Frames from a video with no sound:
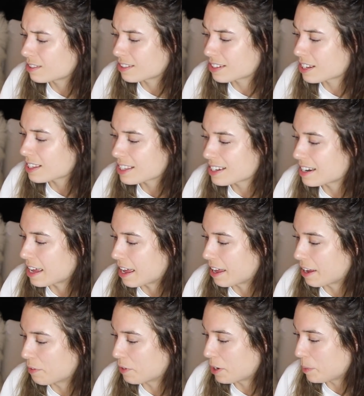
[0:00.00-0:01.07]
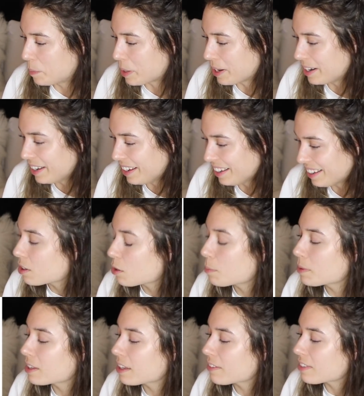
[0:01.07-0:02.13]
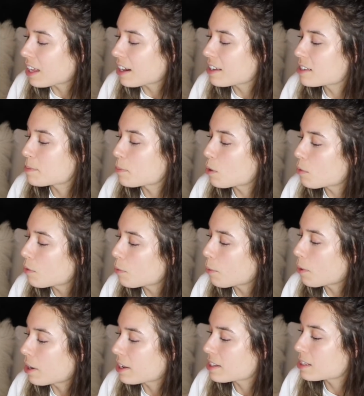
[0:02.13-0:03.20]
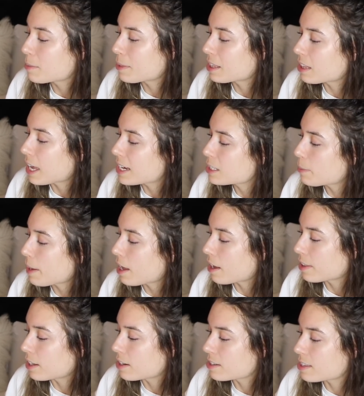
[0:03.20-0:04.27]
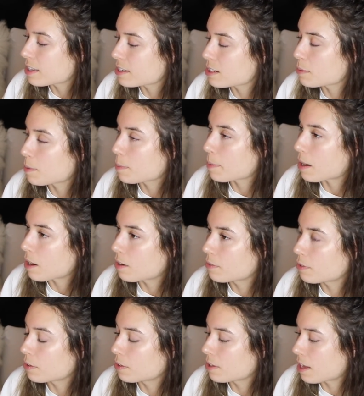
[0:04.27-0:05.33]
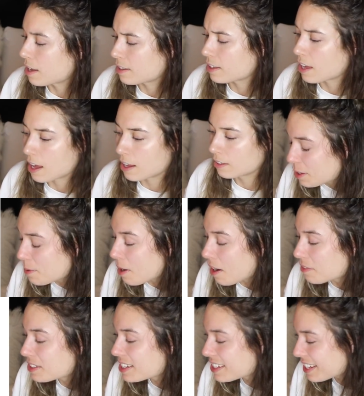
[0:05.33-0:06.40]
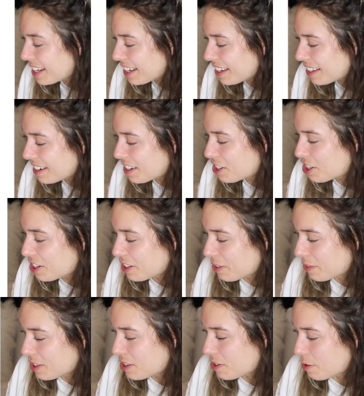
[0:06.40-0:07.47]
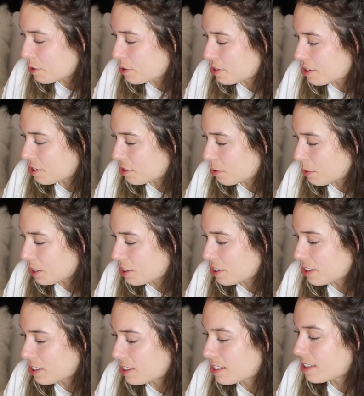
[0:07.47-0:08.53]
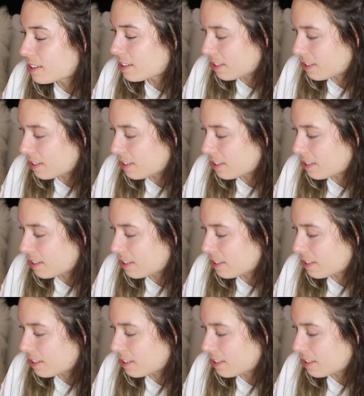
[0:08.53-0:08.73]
Doesn't everybody? You believe that it is more rewarding to be liked by others than to be powerful. Yeah. You often take initiative in social situations.